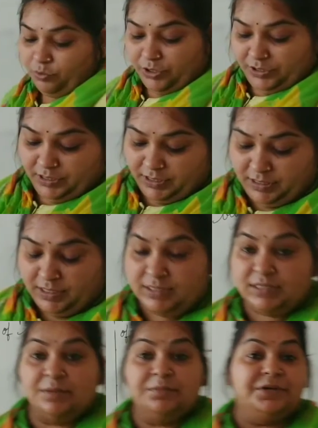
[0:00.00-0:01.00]
what are the
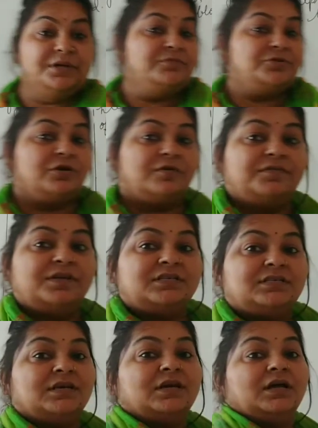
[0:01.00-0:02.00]
symptoms of
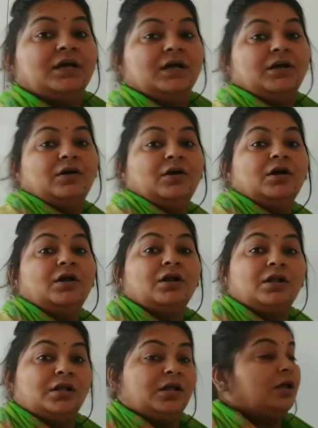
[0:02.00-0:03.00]
this?
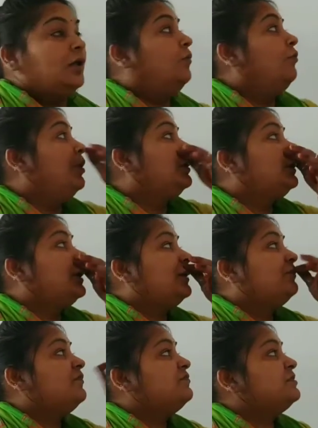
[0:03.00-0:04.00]
What
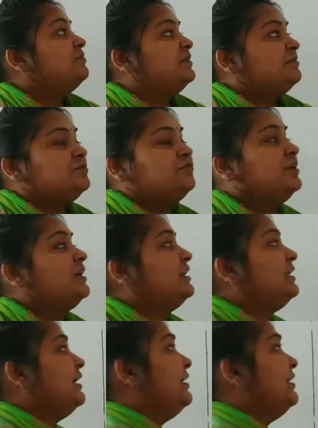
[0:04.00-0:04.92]
type of symptoms we can